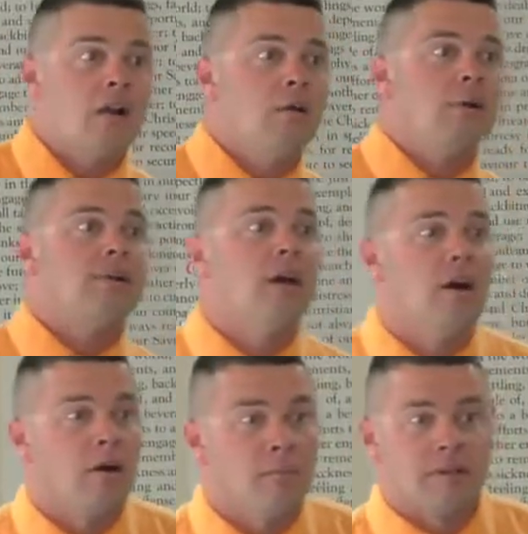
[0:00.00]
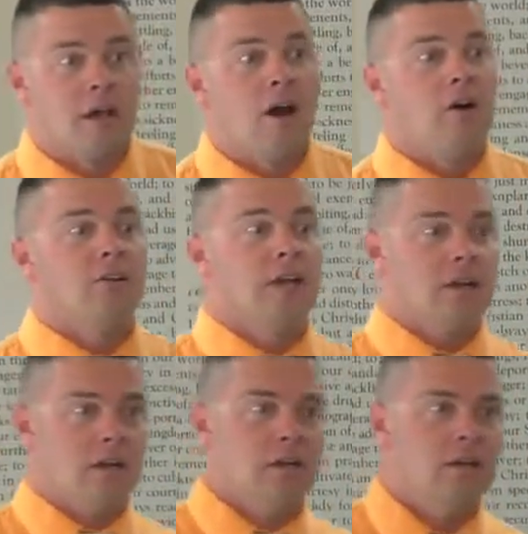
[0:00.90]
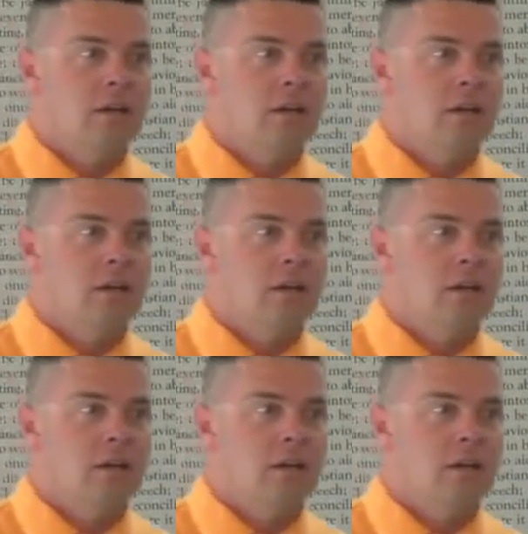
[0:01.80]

clue what they are, but they all yellow.